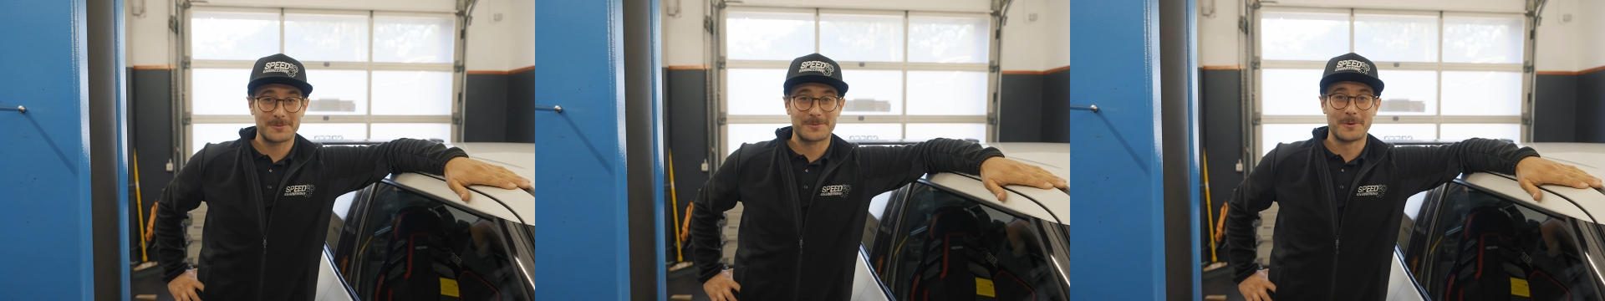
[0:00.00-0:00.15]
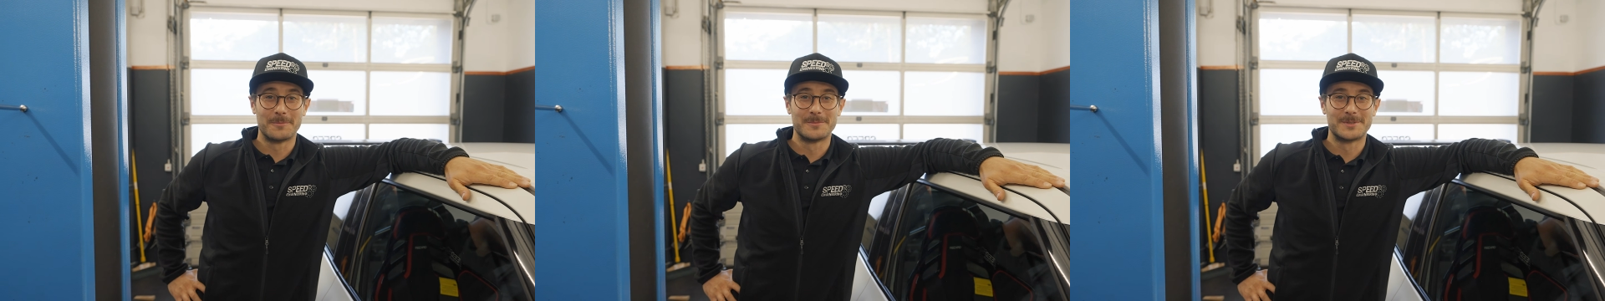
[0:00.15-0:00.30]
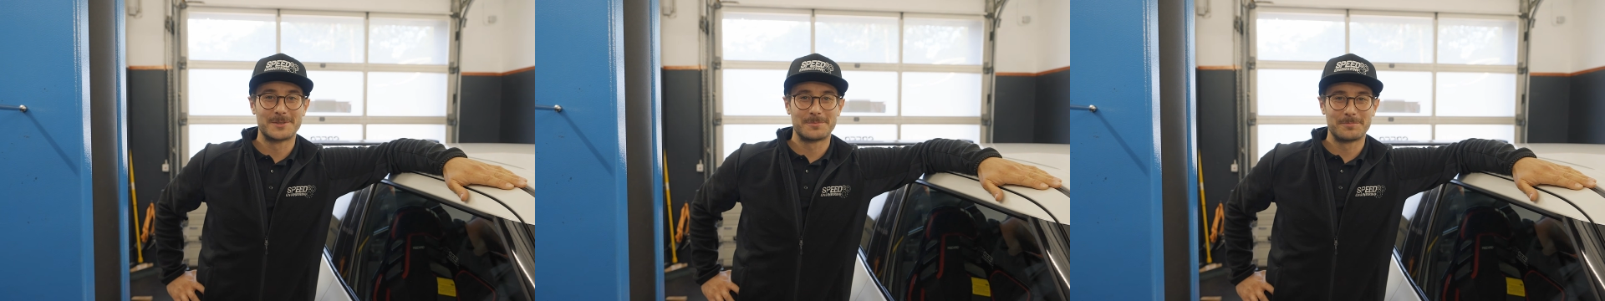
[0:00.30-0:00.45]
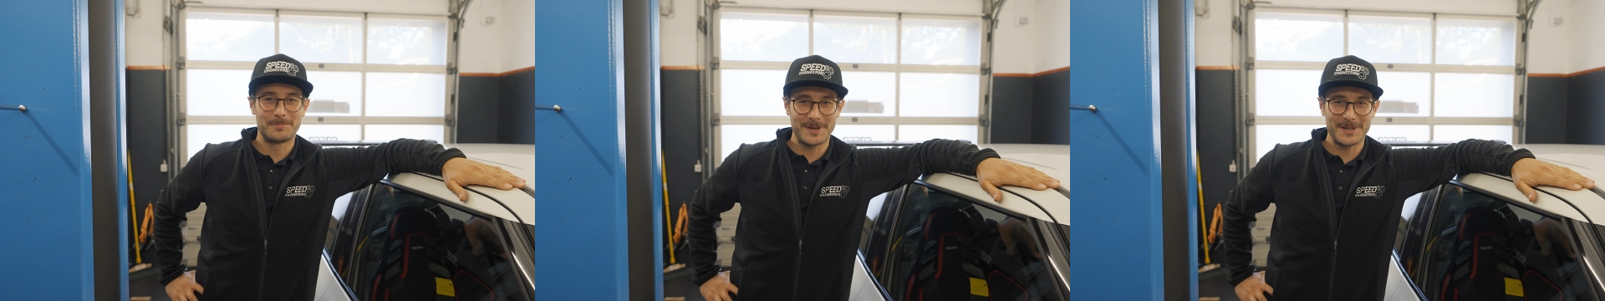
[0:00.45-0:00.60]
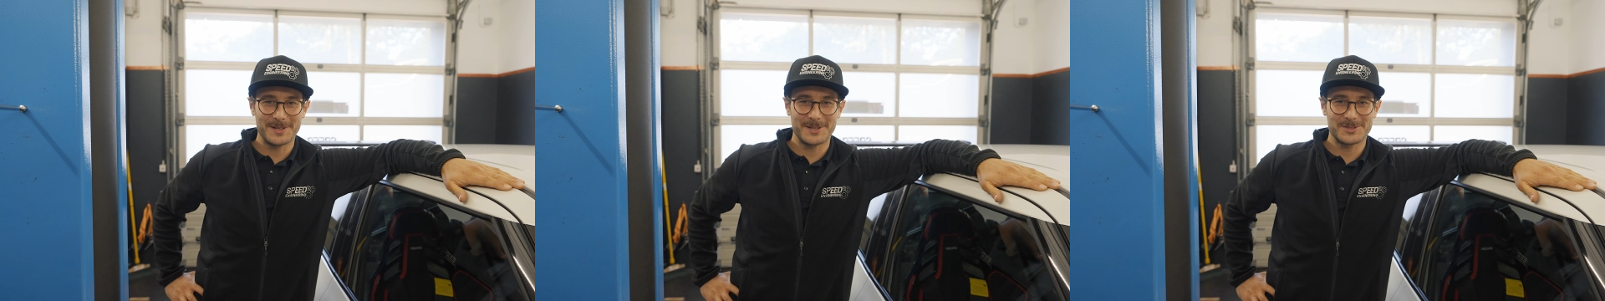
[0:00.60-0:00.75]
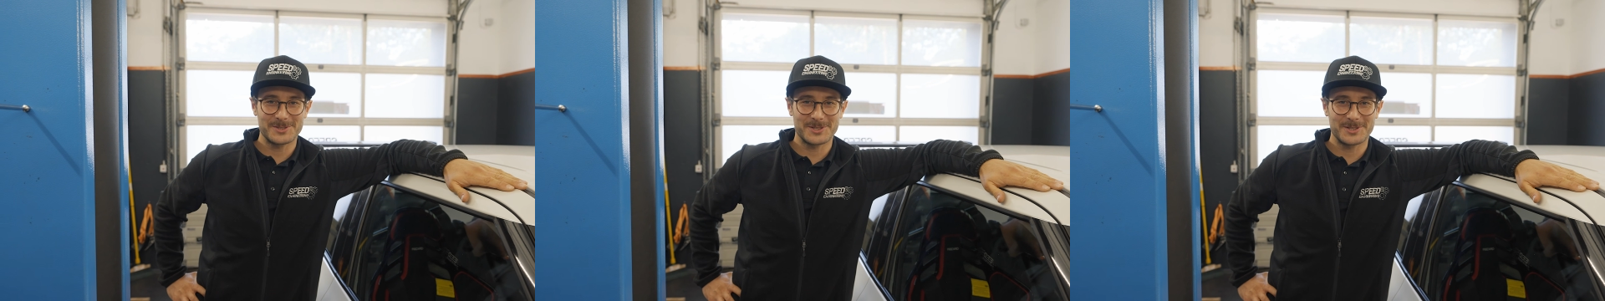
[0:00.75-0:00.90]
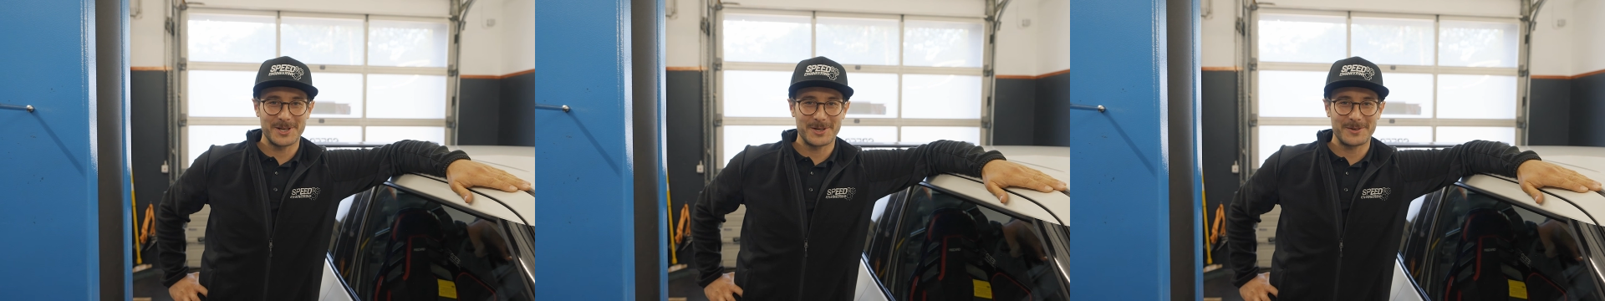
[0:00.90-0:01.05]
from Speed
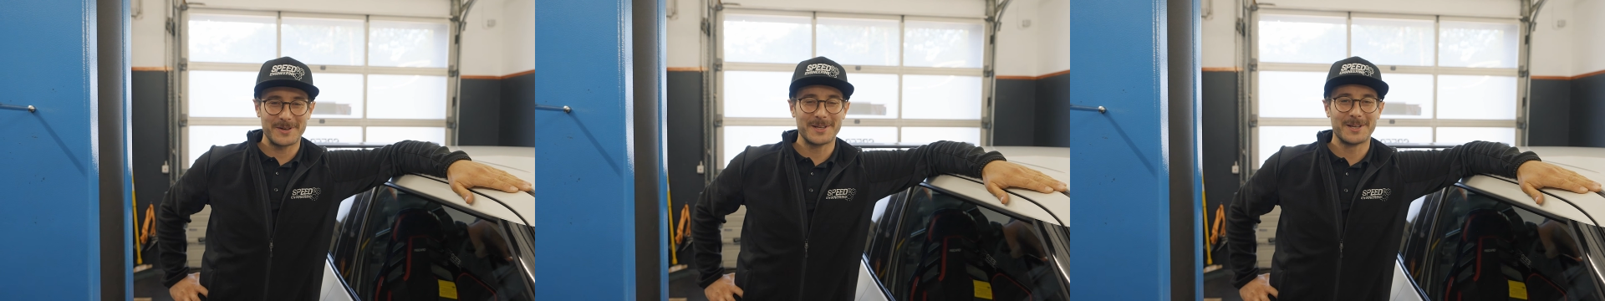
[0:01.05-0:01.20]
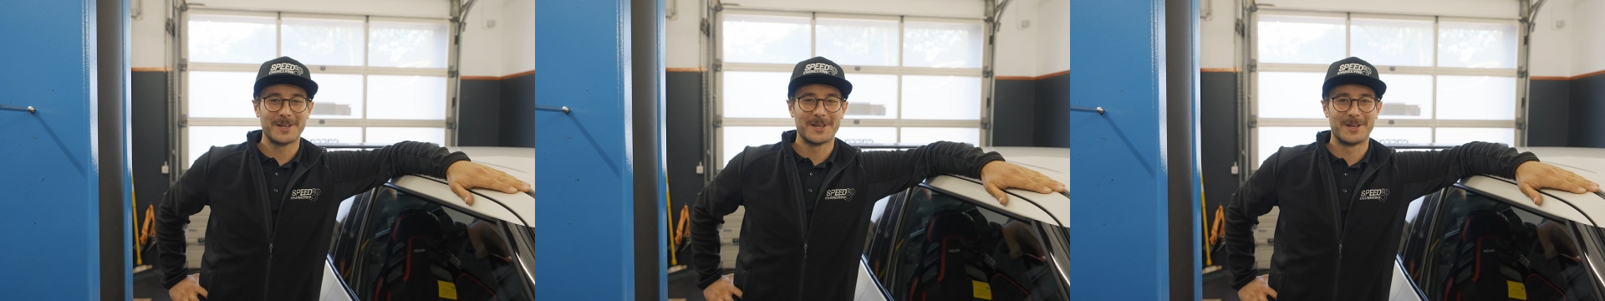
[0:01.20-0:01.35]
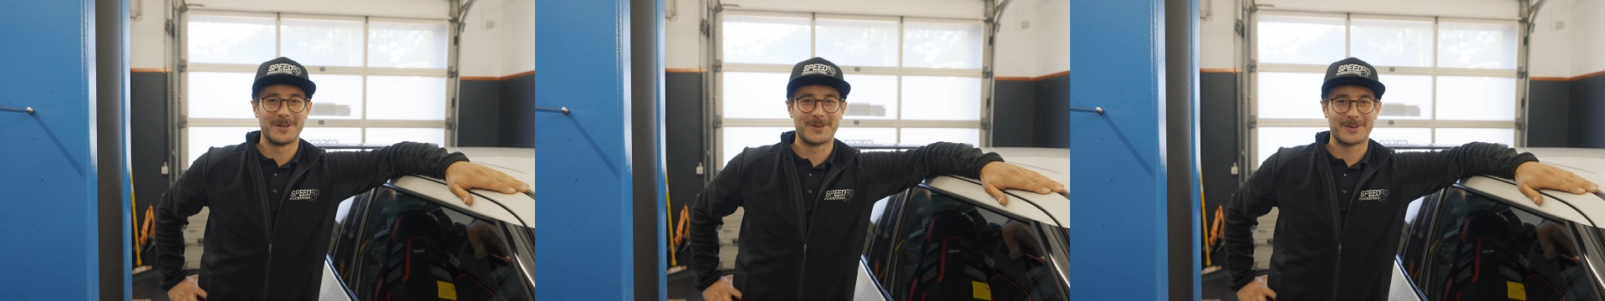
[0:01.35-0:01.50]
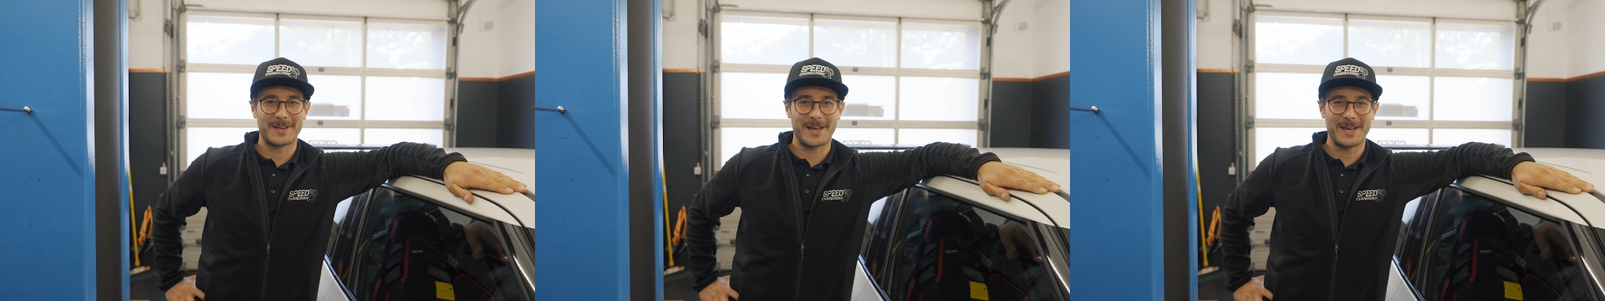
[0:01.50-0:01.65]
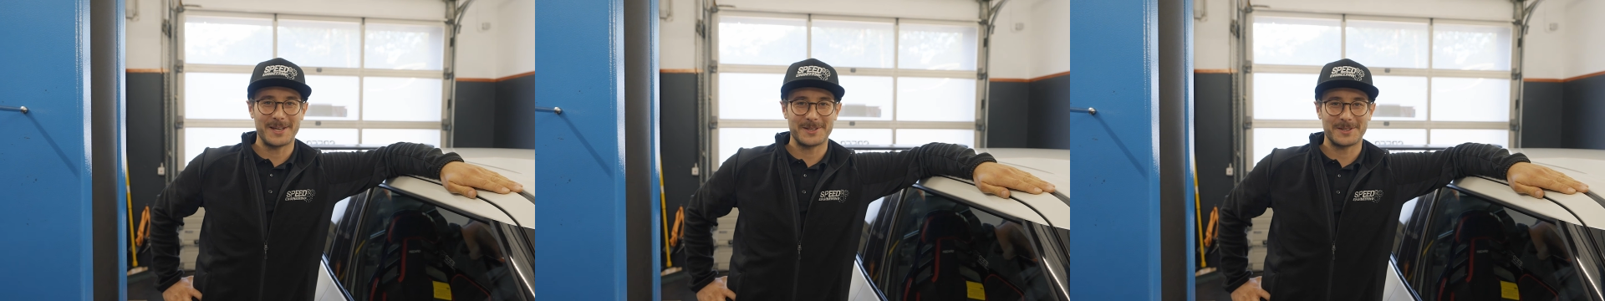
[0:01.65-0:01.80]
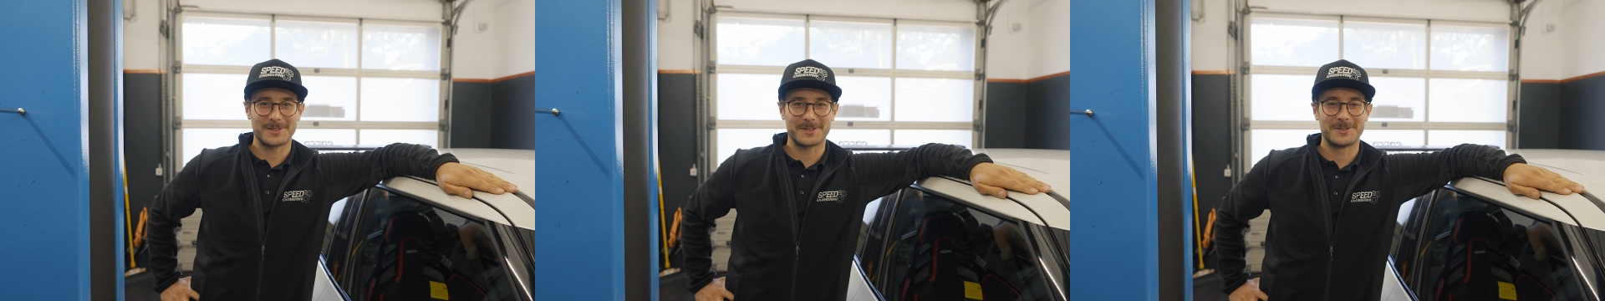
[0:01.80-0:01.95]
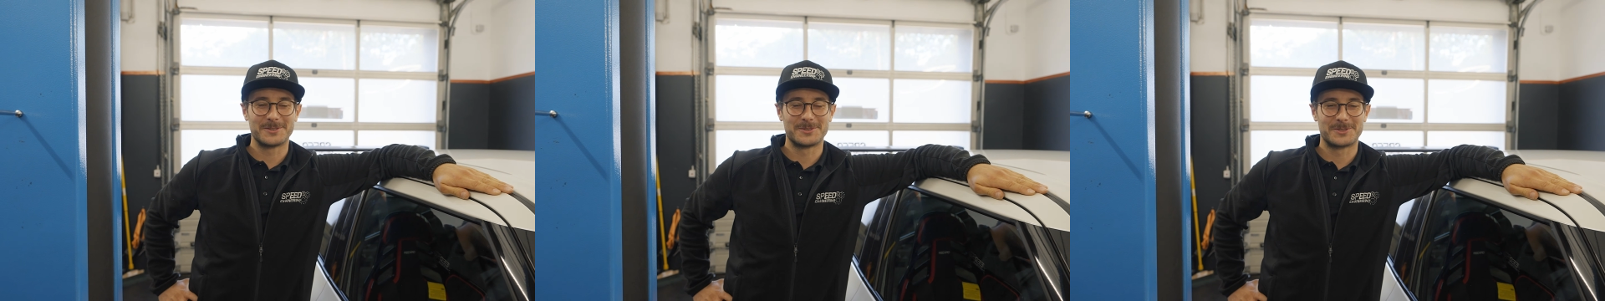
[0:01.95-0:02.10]
Engineering,
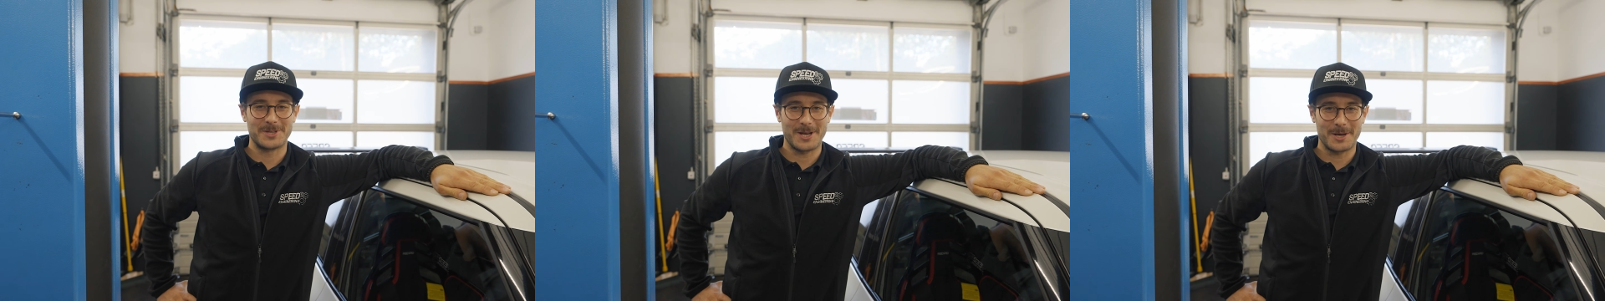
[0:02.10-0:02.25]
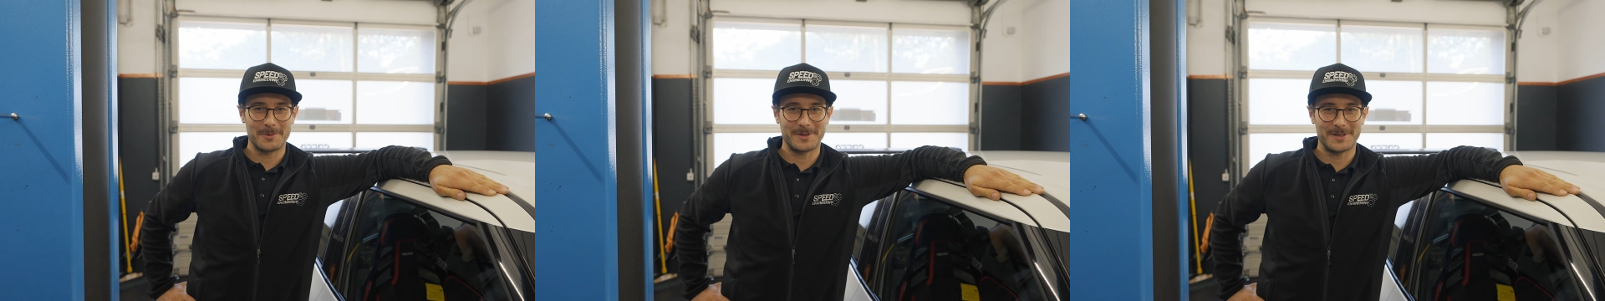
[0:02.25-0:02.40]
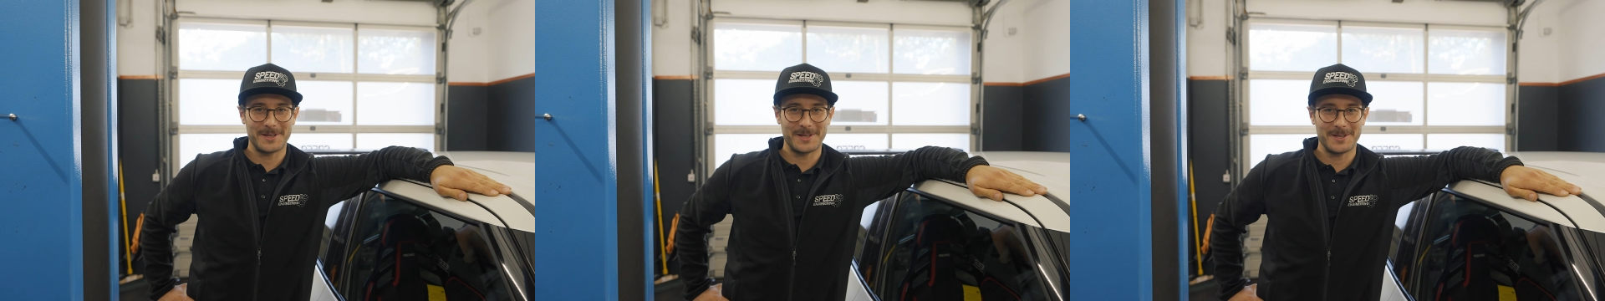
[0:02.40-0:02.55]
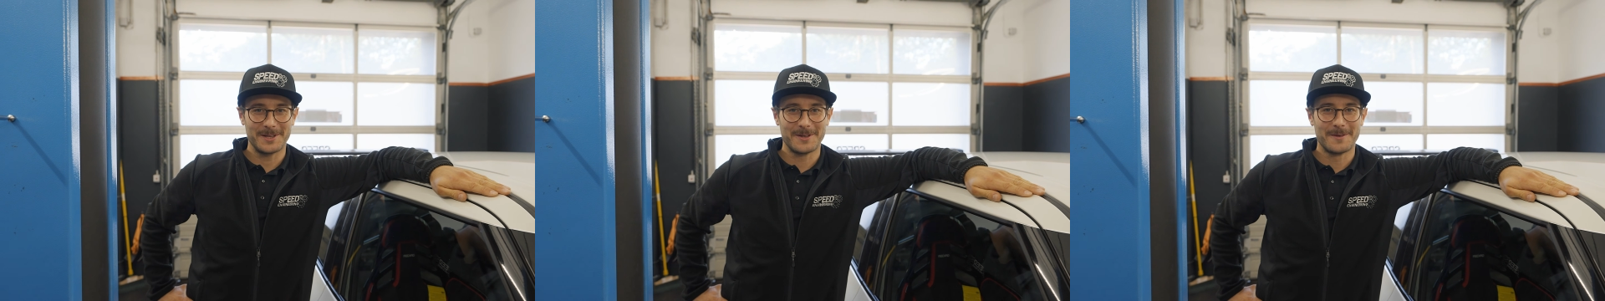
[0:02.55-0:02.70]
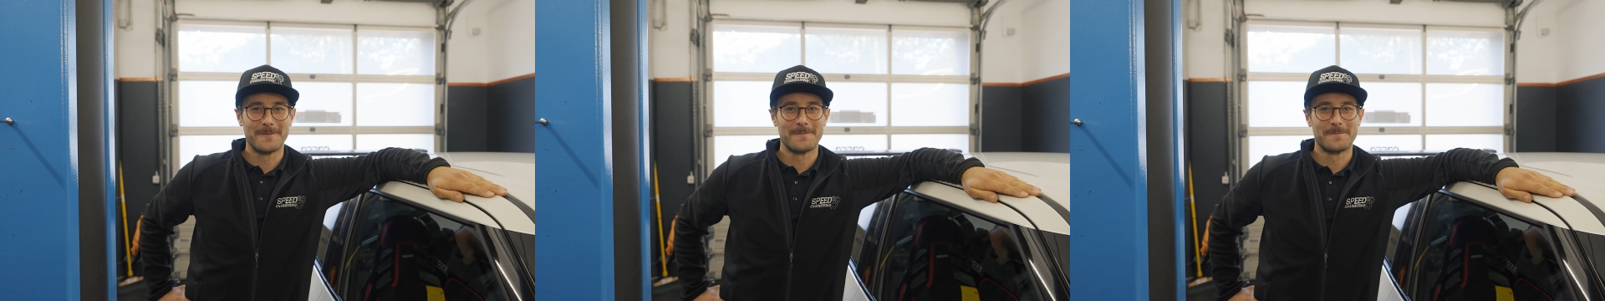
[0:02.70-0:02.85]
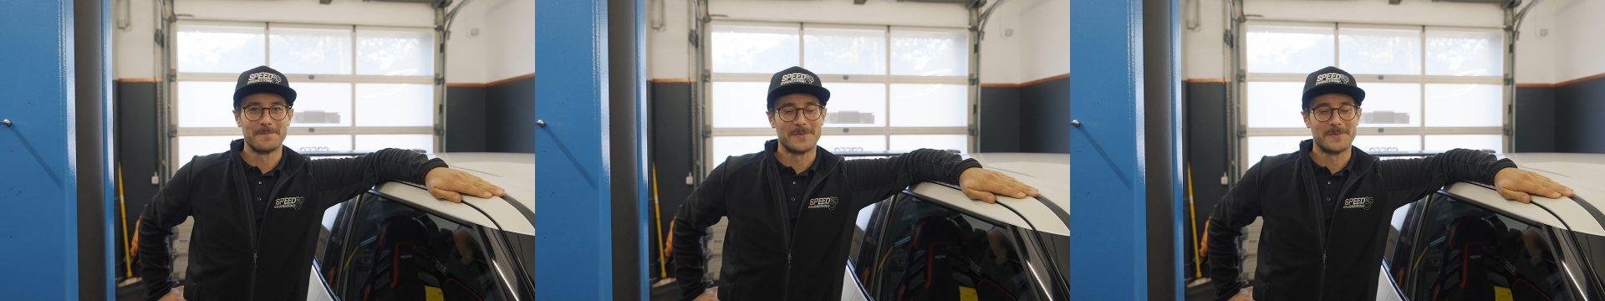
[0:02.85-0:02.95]
located in Germany,